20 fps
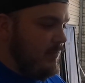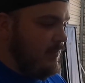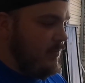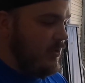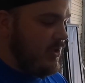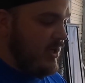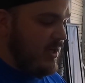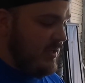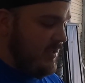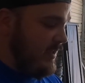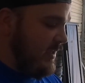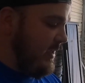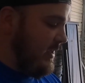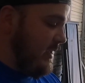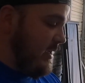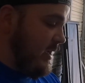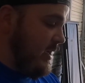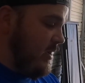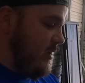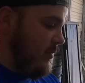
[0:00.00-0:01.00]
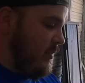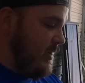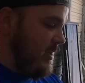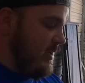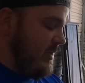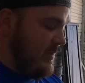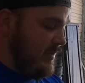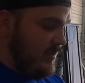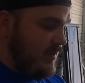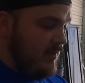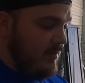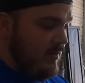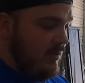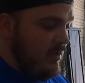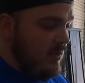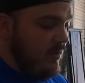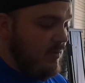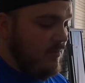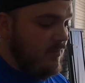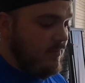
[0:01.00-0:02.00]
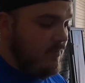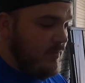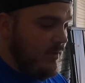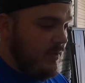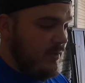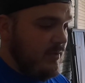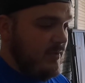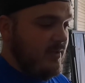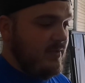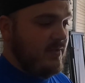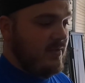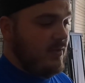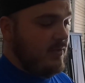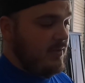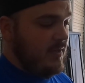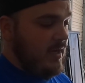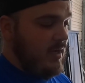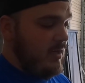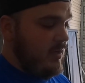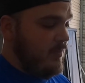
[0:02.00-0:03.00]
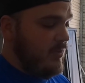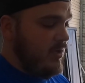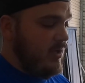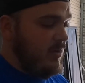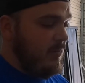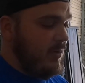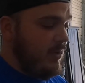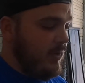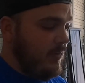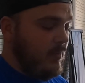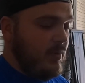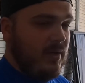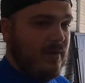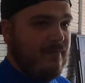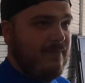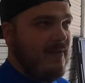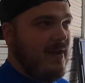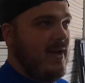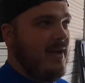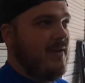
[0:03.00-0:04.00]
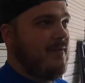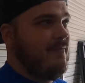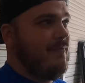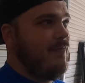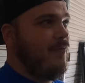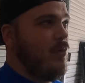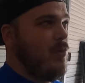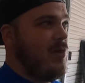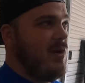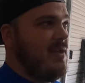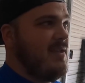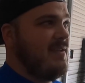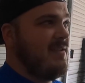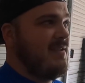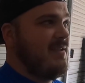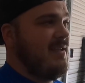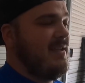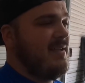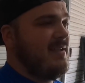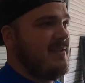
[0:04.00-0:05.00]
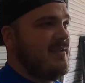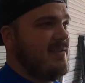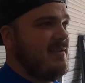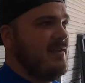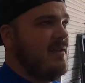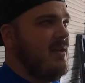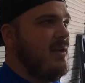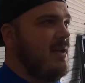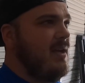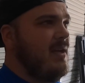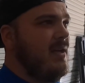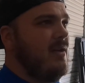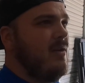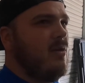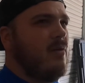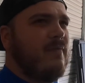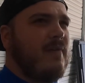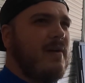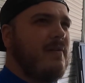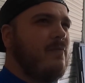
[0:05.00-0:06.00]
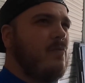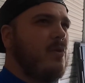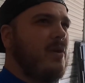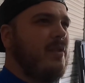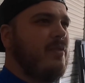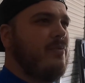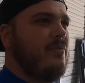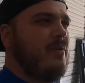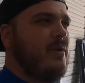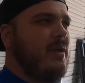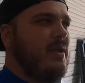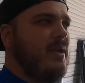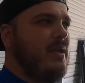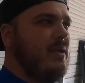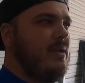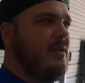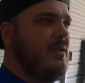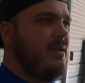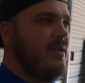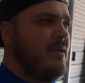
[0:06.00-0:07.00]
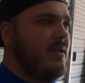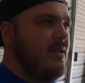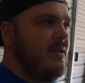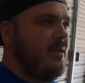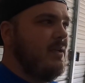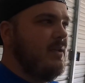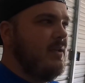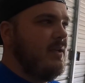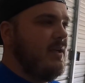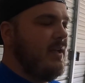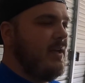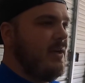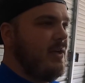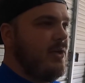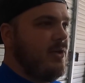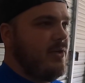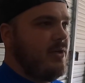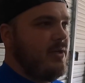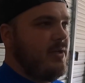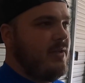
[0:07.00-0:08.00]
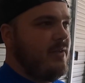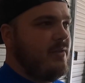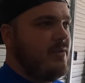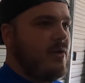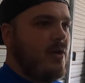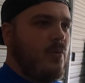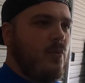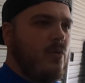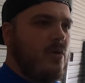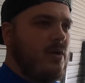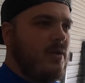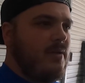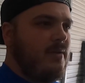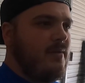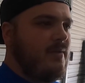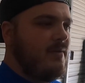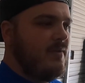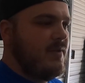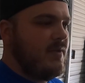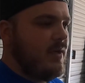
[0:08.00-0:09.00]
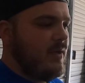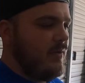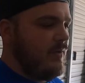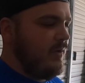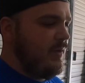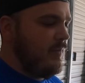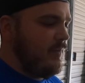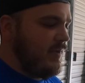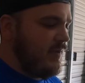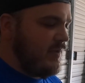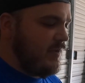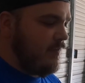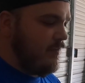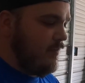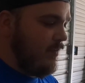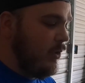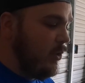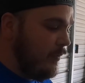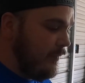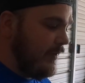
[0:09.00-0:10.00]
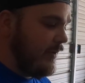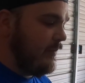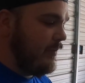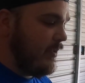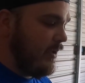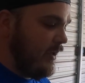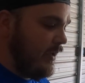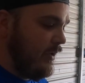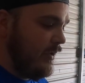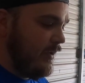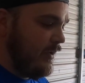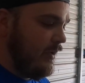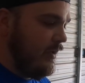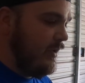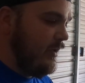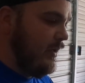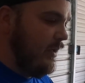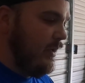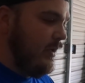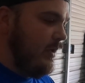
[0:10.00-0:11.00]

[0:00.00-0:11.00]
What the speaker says: Which I can tell you now, because this is all taken apart, but it went out 5:46 or 5:43 at 131, so it was moving pretty good.